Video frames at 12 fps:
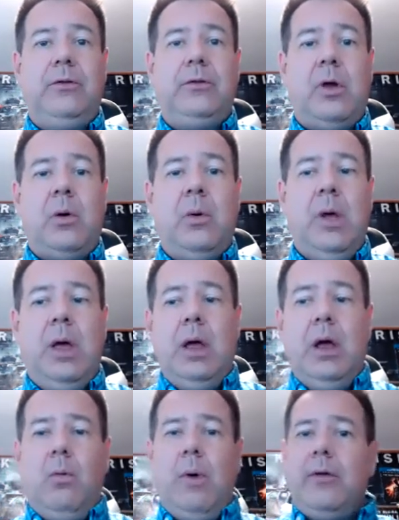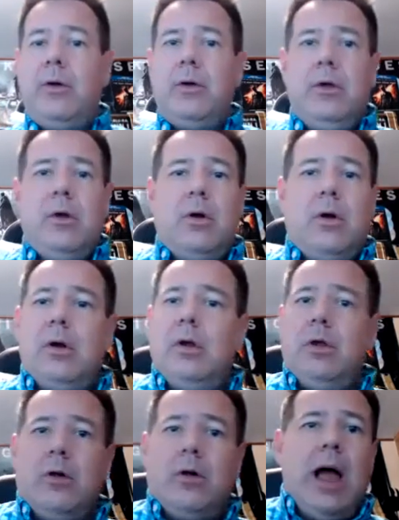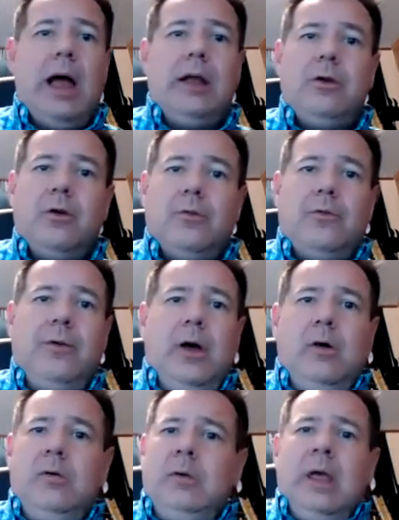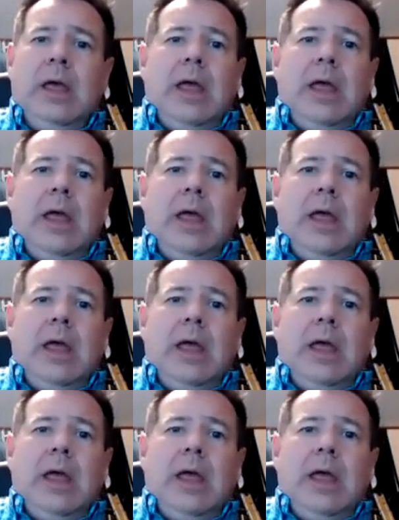So whether you're on your phone